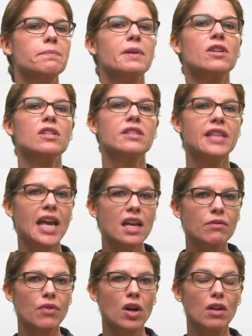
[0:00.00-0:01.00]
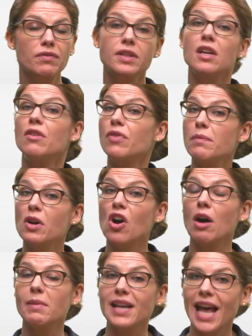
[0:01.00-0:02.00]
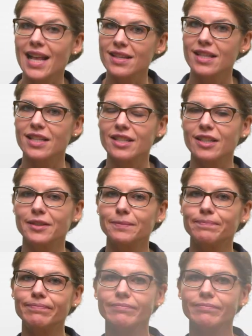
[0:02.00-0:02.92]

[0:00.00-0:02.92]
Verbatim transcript: because they evolved from a common ancestor.